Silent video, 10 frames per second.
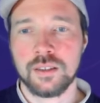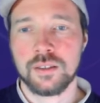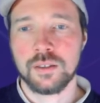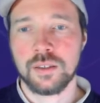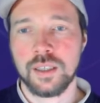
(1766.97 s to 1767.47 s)

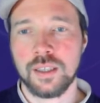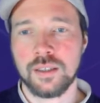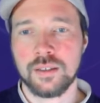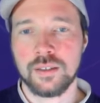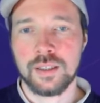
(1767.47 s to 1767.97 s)
okay,
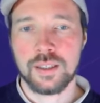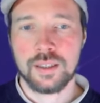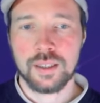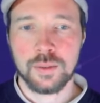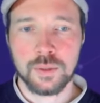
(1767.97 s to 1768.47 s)
this,
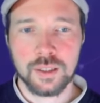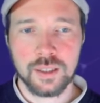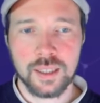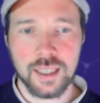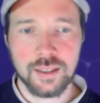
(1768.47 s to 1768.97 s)
and we
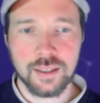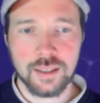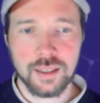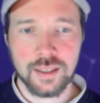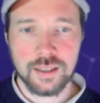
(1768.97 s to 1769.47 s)
get
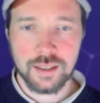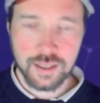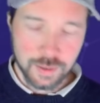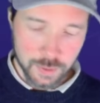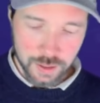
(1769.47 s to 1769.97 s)
this, then
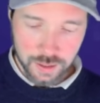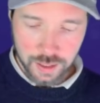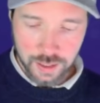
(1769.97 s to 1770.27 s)
we're done.